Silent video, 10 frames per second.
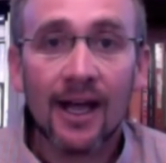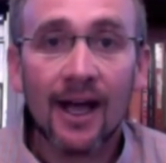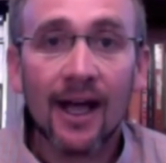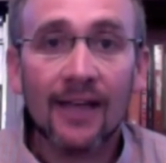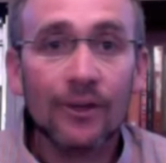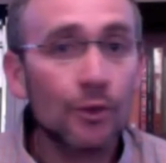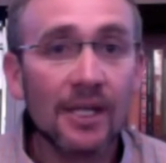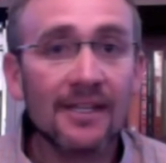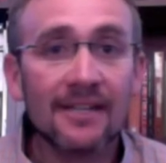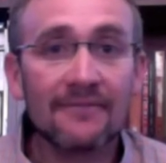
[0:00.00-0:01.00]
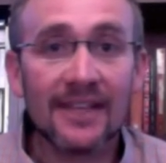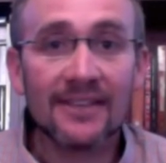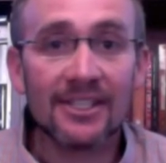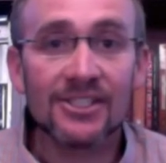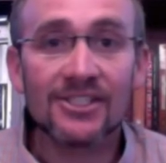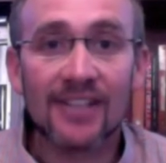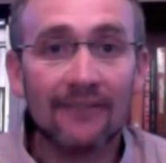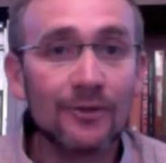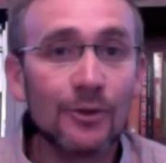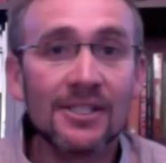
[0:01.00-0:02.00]
Uh, you didn't invent this
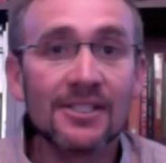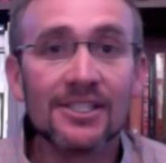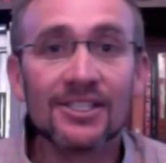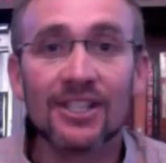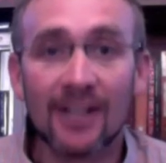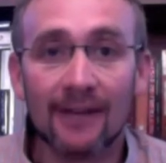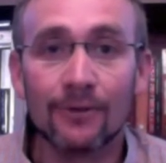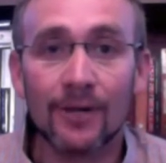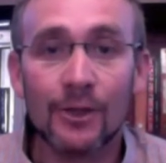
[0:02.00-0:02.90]
stuff. You didn't discover it.